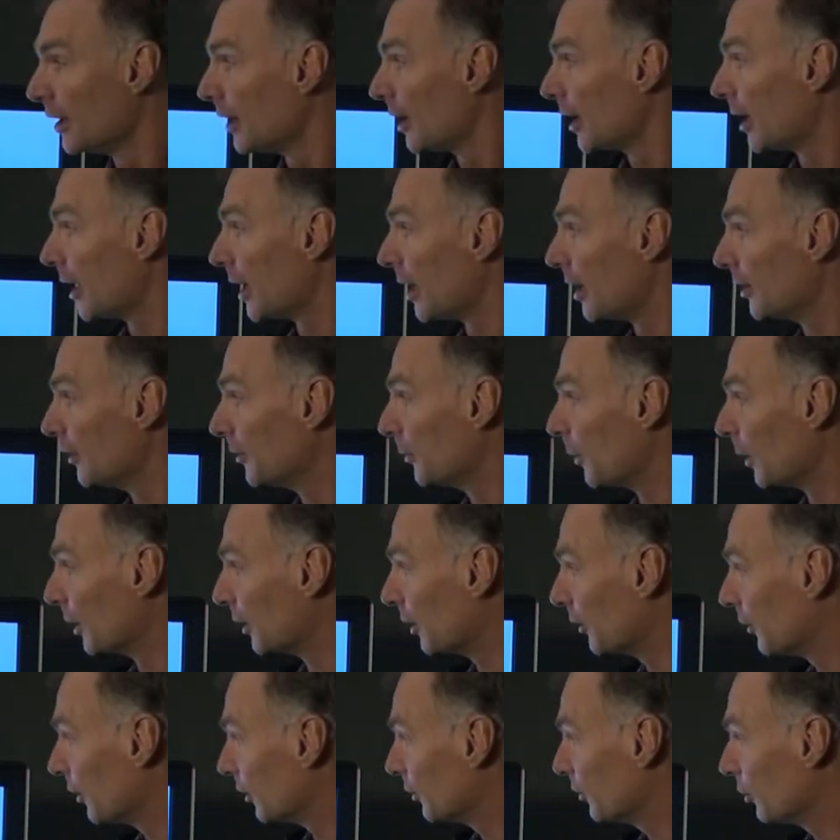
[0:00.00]
And one
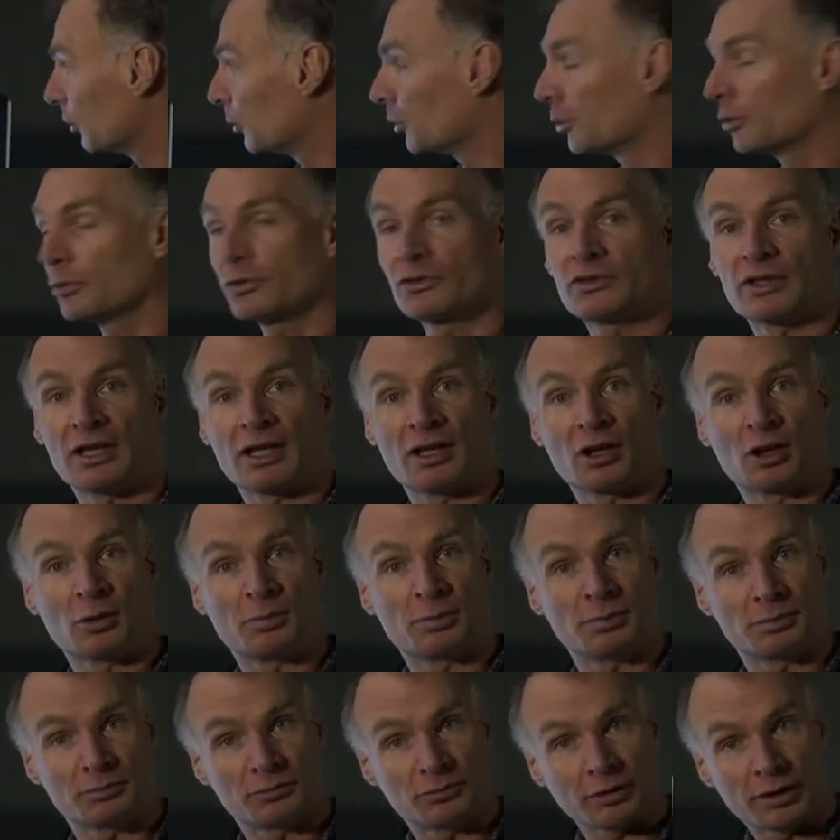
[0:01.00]
of the tools to
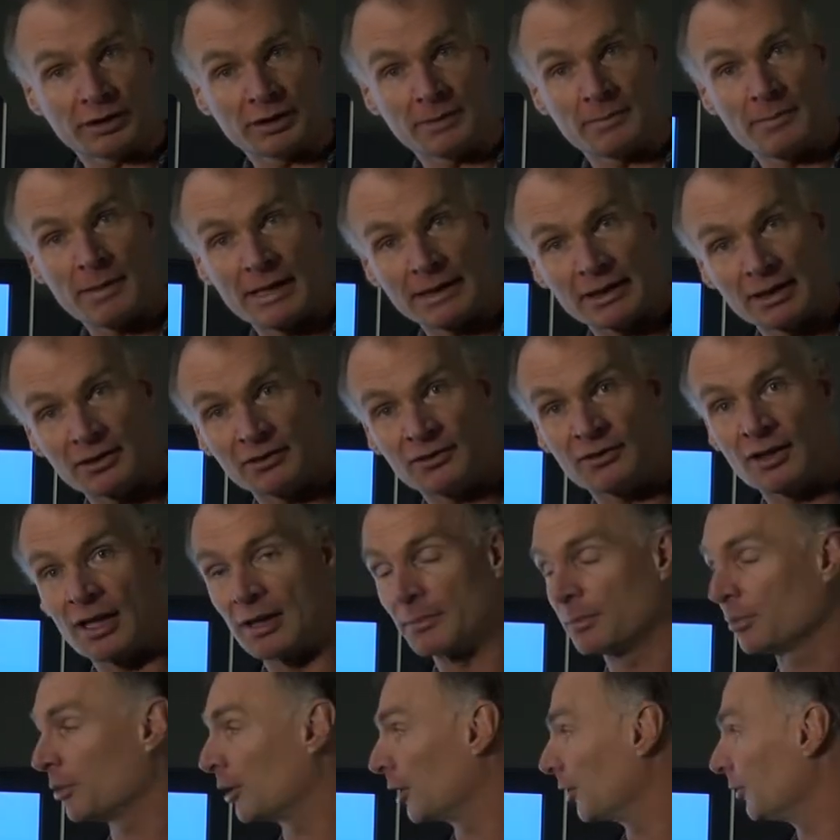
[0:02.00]
help try to manage
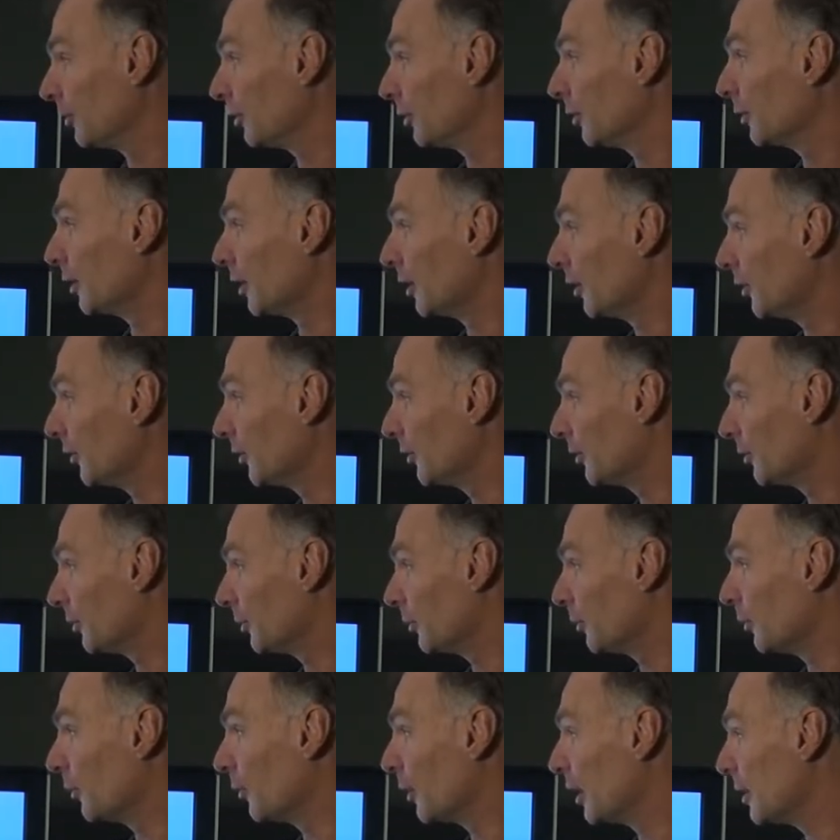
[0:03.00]
that pressure is
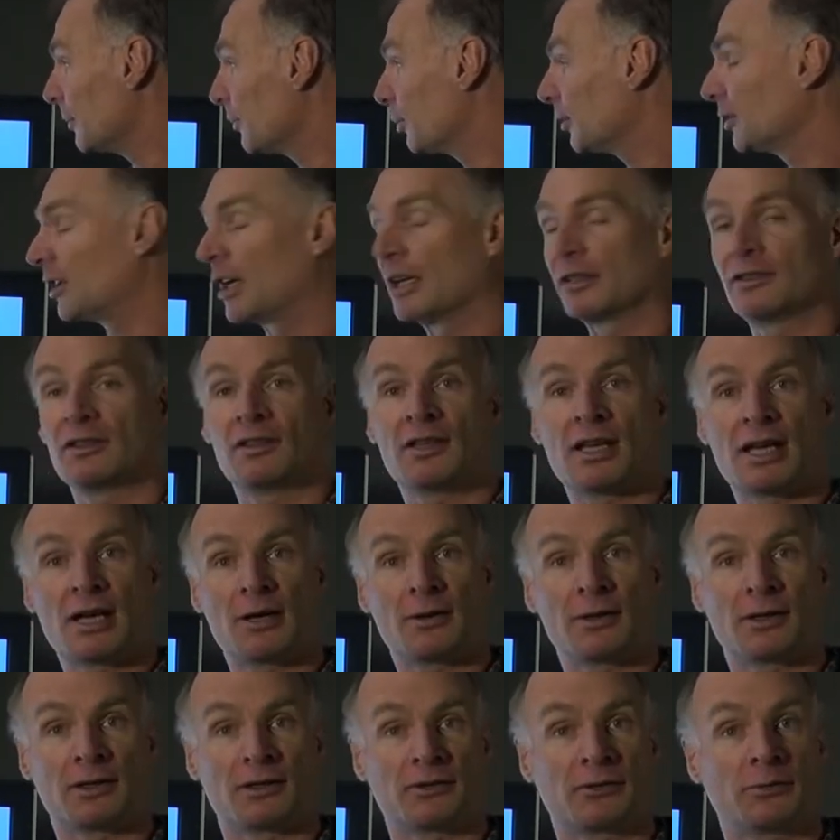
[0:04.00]
marine protected
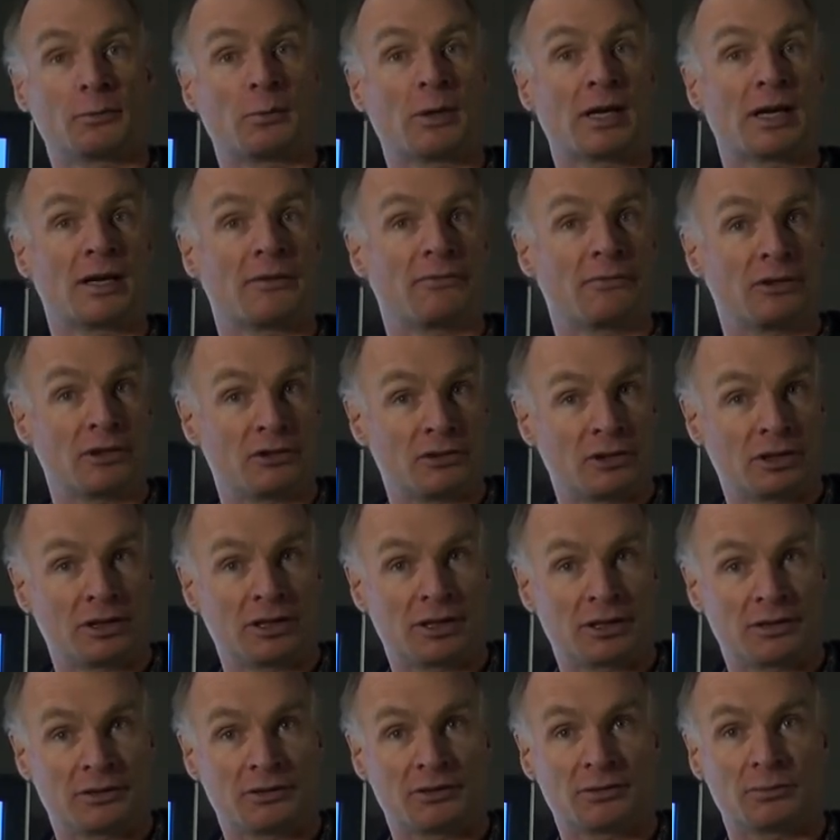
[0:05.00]
areas where fishing
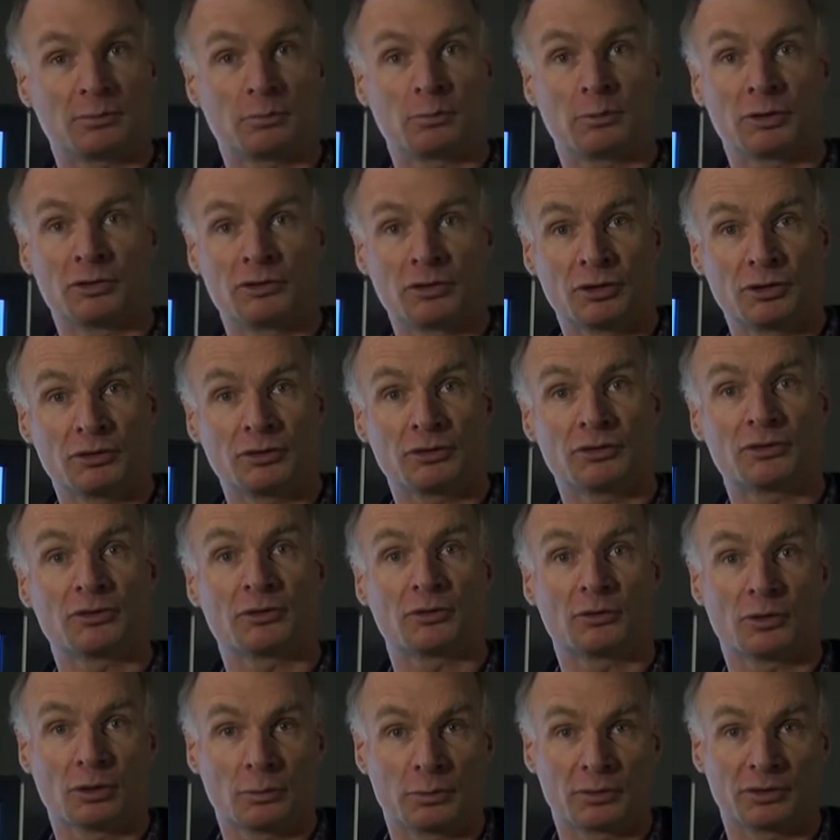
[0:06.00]
is reduced
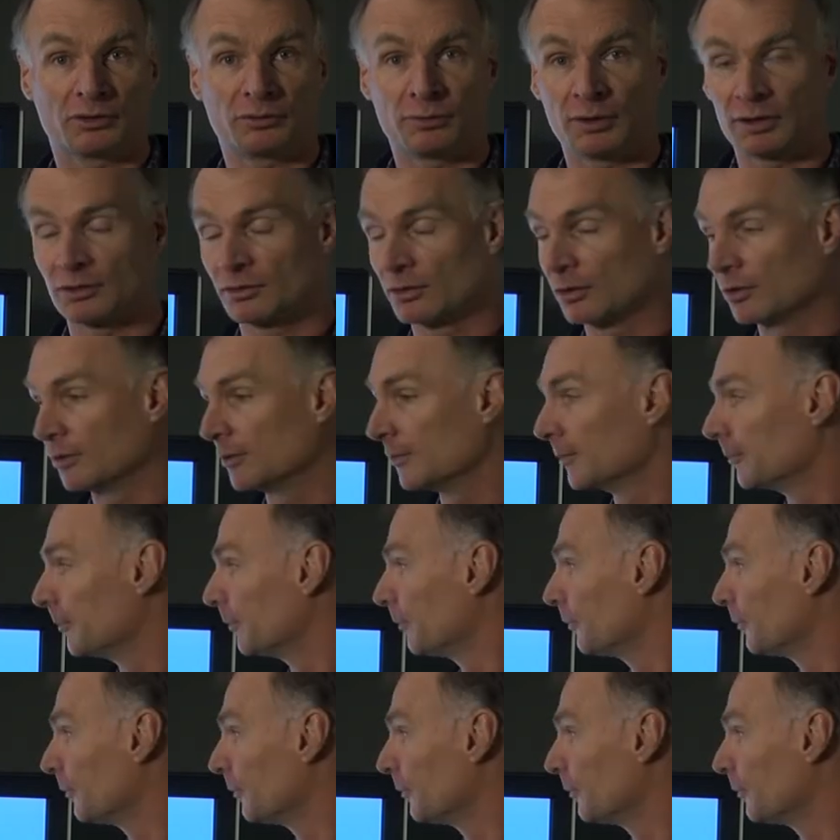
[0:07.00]
or restricted.